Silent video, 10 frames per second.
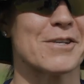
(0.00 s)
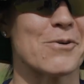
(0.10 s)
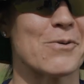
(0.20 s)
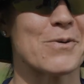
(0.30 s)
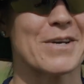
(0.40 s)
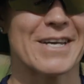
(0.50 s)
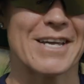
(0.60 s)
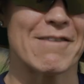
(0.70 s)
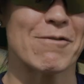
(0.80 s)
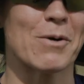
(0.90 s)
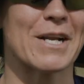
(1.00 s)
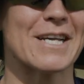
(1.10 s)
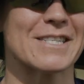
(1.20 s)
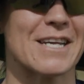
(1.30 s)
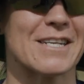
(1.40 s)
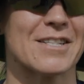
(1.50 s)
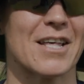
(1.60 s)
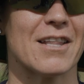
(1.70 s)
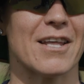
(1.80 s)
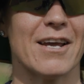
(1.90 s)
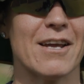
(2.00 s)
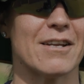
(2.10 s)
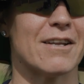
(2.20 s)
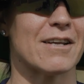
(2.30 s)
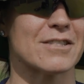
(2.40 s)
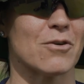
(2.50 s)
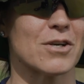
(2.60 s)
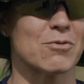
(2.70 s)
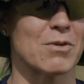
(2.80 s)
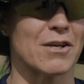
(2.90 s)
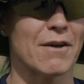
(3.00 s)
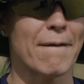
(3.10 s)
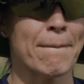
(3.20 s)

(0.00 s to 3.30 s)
So everyone has their day, and as long as we,